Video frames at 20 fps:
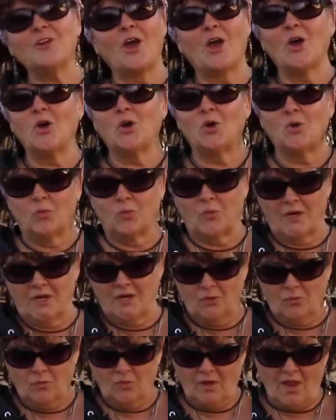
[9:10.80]
know
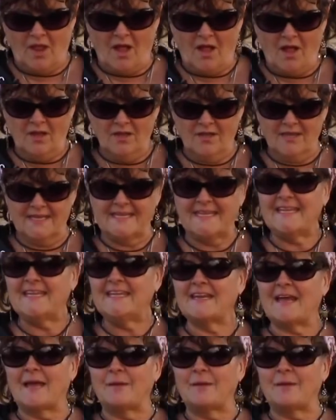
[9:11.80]
where it will all lead.